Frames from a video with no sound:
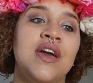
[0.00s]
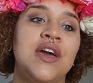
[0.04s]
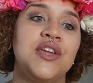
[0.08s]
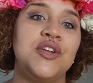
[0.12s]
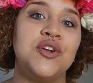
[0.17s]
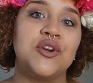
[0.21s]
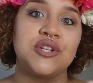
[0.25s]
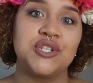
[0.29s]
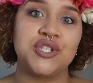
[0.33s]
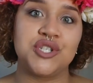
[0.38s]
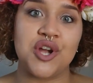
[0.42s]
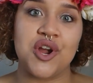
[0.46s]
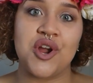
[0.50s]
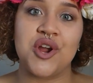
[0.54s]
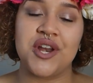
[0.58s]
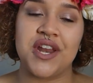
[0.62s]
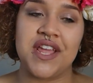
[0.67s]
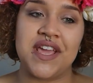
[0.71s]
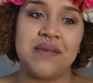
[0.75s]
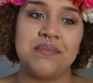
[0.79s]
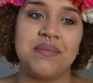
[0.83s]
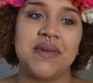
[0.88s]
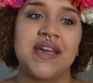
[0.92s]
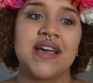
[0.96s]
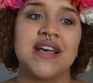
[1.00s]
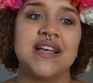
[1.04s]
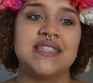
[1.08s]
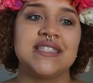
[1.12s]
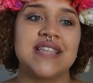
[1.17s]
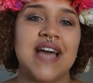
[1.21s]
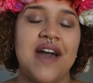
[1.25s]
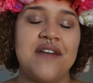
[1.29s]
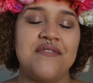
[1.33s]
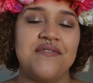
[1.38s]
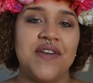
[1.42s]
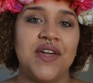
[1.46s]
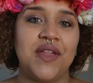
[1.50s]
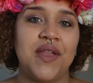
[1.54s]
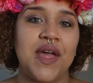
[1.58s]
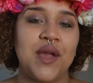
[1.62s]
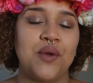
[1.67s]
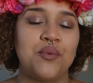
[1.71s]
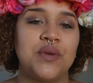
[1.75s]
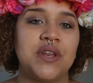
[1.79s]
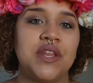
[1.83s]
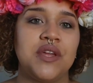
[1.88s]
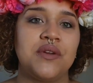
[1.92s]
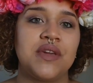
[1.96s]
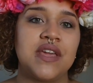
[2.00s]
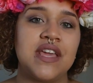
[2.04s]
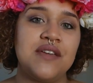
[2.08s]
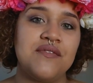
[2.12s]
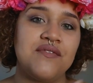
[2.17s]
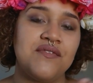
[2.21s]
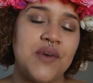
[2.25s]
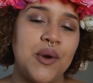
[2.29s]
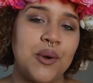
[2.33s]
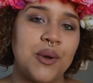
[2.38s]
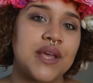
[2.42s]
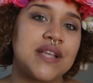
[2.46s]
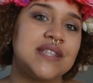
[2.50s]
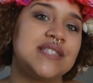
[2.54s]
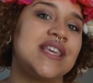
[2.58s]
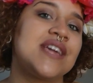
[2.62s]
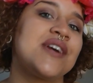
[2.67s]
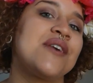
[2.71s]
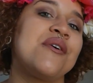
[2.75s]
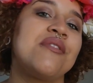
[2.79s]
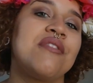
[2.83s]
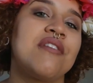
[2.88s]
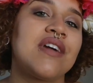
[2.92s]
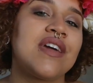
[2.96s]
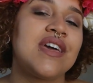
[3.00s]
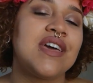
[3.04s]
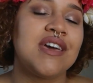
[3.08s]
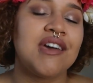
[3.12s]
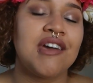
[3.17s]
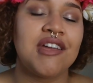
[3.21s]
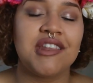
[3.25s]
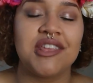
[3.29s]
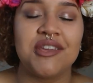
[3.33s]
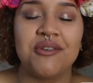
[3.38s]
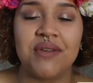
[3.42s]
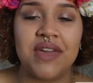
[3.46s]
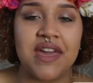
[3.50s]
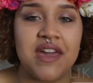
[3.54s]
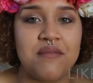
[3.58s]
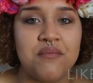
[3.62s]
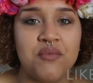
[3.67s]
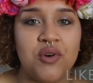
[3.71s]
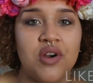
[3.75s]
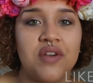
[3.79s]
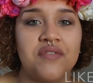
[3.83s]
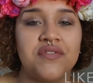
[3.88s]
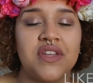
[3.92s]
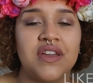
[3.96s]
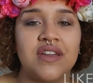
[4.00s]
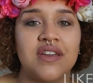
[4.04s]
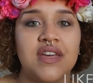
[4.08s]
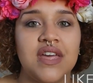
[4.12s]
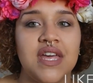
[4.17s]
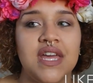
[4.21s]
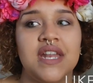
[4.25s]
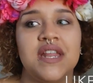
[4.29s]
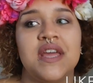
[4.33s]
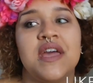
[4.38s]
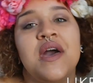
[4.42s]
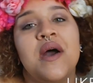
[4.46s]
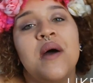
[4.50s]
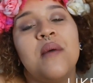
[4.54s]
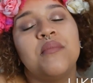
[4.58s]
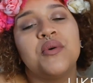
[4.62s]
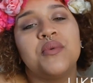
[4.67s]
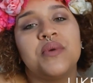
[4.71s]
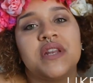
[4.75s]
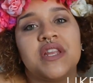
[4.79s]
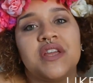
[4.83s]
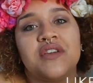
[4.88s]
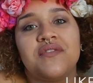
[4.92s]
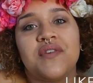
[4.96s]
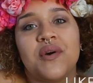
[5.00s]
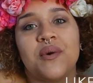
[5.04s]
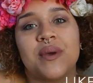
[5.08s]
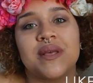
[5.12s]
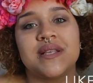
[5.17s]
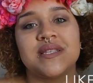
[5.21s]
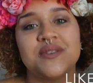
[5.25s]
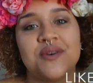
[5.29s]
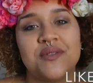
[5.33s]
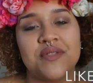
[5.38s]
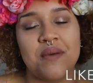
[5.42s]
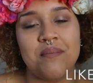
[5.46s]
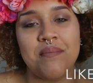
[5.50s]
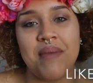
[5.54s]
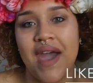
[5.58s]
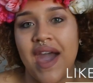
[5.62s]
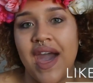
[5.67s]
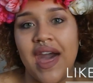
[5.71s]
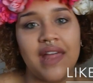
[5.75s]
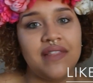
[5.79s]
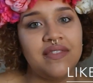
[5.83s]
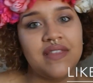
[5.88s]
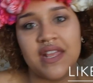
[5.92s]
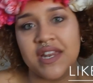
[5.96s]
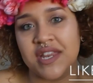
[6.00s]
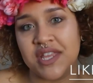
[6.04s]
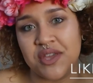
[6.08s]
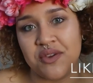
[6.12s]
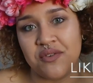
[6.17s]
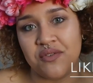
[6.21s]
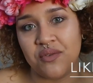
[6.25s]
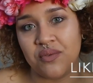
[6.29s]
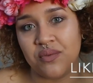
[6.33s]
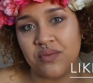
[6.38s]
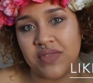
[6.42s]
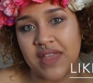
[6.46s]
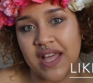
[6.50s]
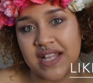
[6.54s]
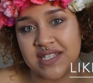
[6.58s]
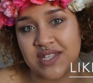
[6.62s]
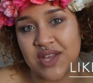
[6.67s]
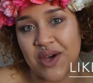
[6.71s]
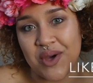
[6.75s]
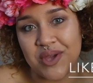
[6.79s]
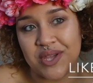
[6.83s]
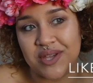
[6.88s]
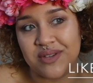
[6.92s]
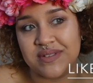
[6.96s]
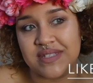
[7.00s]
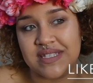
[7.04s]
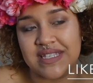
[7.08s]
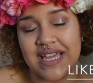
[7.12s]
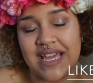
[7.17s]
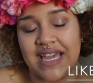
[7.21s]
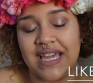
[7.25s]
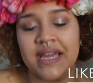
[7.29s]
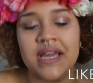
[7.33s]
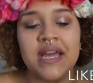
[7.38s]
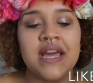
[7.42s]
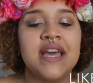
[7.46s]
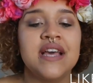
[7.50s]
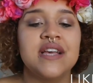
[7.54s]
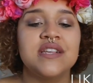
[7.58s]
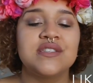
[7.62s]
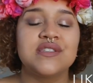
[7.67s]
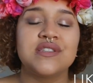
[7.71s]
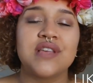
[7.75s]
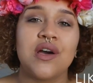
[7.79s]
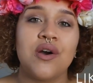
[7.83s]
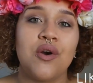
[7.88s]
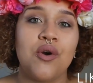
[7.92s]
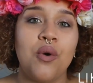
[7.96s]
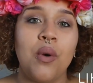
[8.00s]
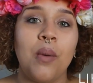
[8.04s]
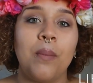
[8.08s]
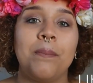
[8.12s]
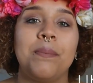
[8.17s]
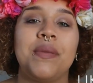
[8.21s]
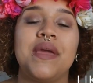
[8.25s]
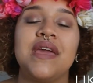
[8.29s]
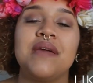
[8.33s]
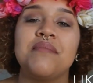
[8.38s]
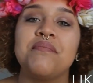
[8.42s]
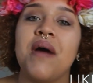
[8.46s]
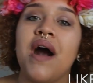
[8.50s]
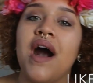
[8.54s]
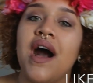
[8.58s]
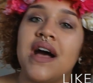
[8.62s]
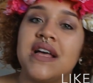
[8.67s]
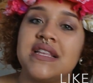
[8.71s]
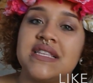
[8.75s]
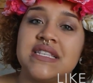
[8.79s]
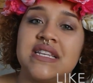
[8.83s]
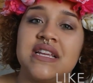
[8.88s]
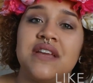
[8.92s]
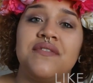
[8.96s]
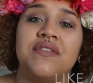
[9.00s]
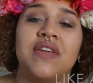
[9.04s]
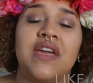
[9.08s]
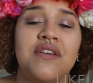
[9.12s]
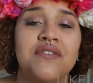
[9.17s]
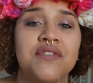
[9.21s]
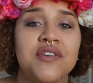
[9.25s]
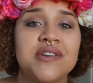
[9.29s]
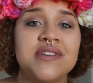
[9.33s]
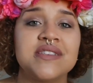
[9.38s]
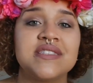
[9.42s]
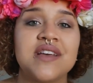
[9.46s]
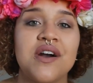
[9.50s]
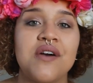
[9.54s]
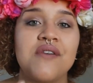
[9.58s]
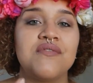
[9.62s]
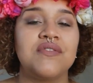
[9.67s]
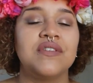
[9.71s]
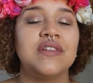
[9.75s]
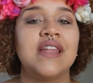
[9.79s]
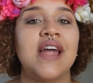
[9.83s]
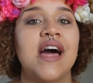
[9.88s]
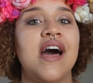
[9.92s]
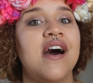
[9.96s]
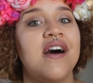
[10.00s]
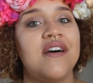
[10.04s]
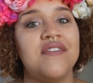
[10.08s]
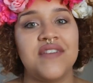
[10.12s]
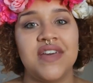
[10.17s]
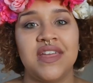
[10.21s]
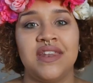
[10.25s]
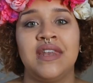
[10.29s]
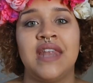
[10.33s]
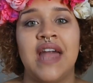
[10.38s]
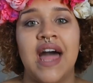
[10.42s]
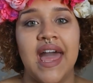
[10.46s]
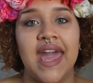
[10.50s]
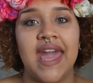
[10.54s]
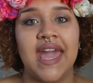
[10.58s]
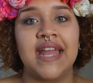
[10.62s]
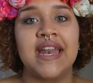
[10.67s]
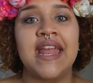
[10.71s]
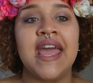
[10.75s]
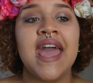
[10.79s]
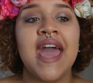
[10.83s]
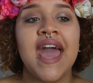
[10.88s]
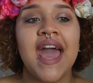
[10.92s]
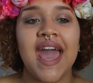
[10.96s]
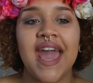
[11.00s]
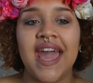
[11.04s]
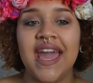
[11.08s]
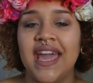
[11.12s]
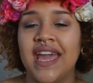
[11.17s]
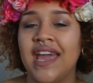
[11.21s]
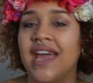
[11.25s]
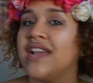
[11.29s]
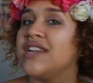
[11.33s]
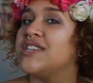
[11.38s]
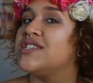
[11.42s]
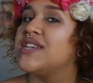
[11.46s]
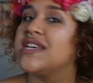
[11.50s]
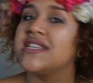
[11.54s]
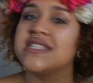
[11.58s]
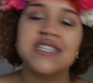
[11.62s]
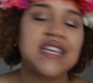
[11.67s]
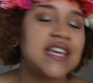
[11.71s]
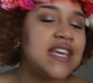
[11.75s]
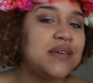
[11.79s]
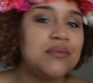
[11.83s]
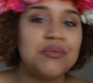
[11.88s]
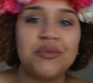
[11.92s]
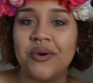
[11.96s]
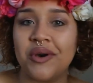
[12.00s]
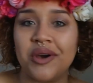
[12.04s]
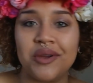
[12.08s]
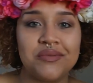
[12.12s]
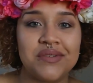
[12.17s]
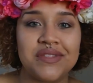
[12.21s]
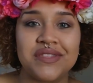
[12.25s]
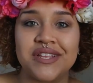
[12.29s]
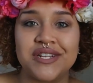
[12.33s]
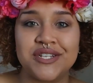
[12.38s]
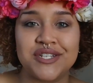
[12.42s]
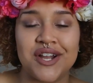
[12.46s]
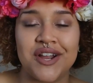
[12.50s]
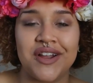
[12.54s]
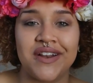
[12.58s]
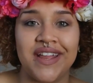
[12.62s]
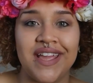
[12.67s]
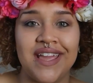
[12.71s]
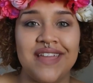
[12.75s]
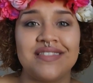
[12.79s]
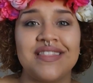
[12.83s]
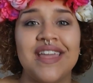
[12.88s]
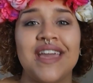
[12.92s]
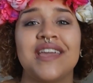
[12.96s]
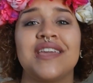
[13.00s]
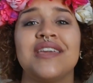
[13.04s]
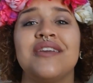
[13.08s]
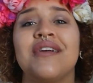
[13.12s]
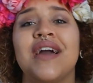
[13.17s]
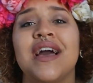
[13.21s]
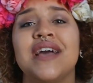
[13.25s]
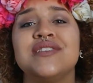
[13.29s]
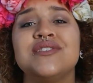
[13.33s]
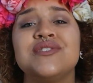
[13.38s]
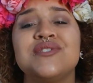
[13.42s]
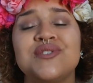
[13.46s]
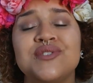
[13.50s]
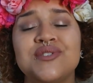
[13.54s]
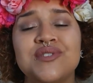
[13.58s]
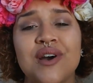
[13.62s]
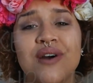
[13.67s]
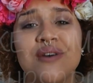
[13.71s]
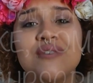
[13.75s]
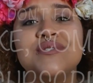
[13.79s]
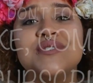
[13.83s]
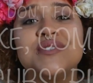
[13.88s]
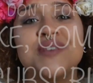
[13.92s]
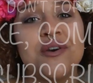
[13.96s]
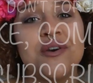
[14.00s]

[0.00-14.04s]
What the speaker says: your journey, because I feel like when you keep focusing on the good, you get more of the good, but when you focus on the bad, then that's all you see. So be positive, give yourself love and light, and just keep going with the journey. Thank you guys so